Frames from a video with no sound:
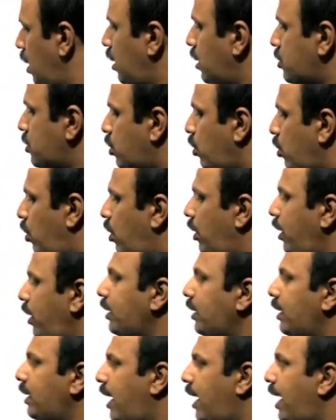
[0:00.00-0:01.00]
stored
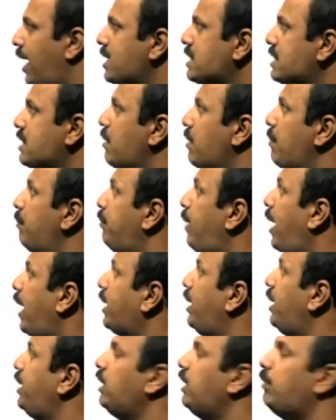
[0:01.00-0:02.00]
as
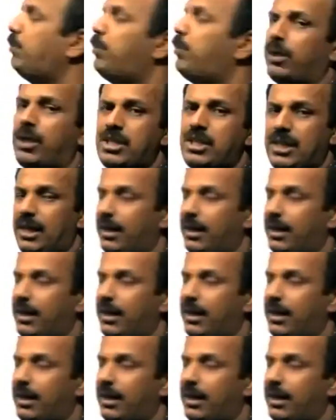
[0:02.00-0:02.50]
magnetic potential